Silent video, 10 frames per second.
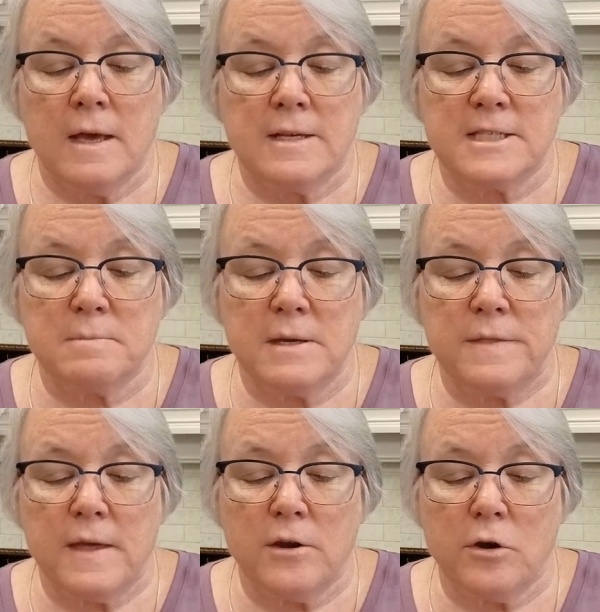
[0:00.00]
Smith
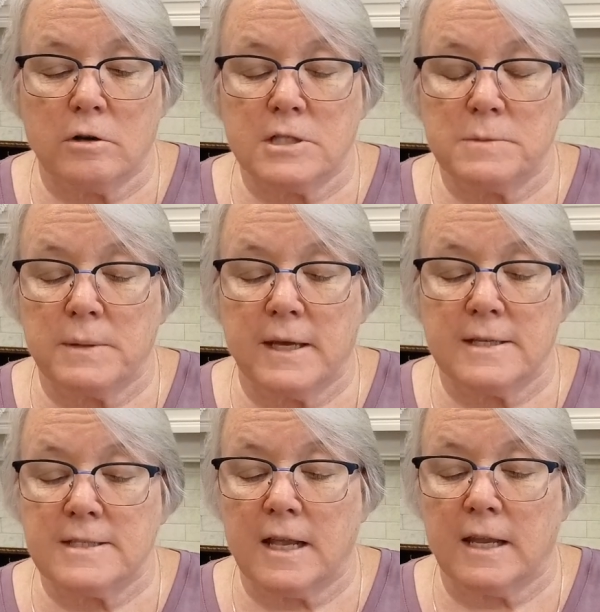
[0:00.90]
and Ernst began
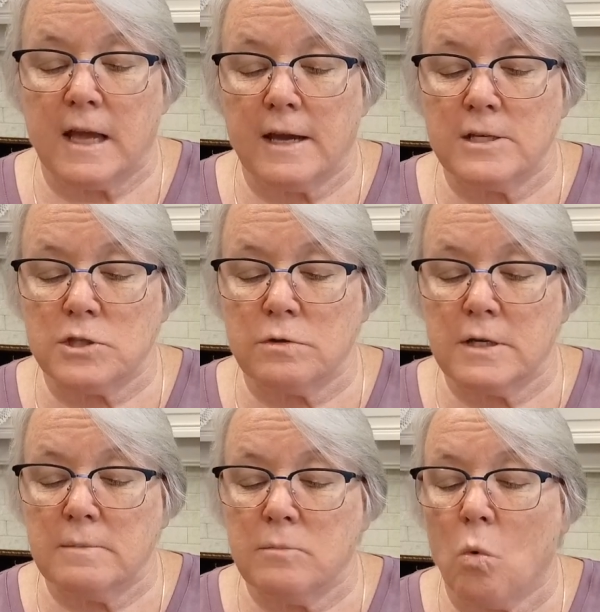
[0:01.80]
selling ice
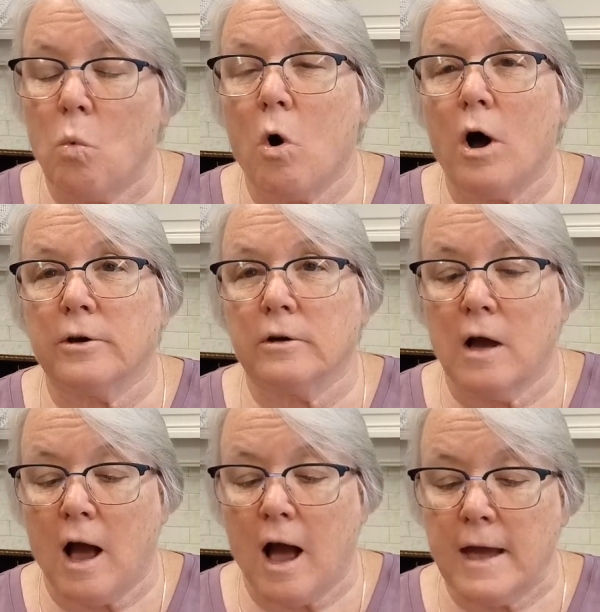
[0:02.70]
cream, water,
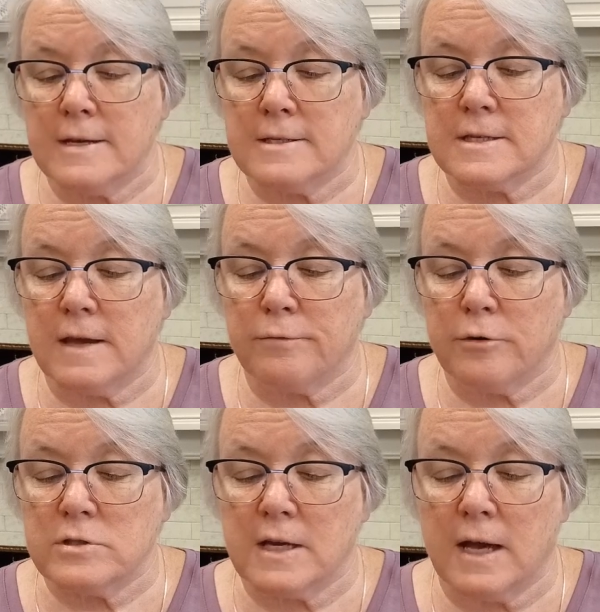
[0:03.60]
ice, and
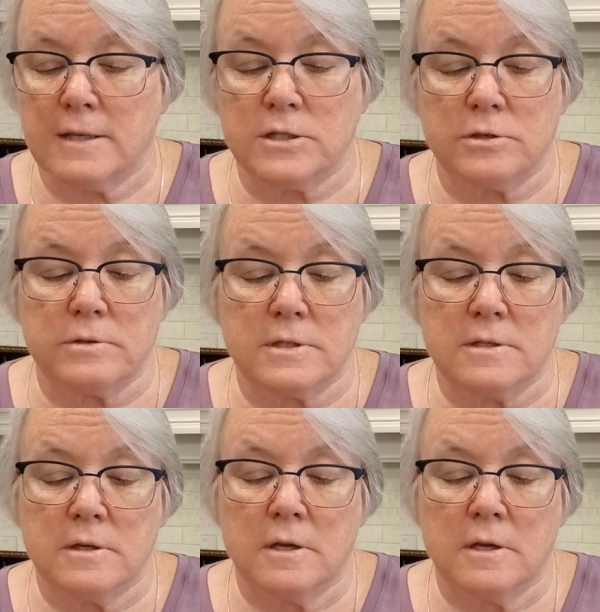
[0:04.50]
frozen custards.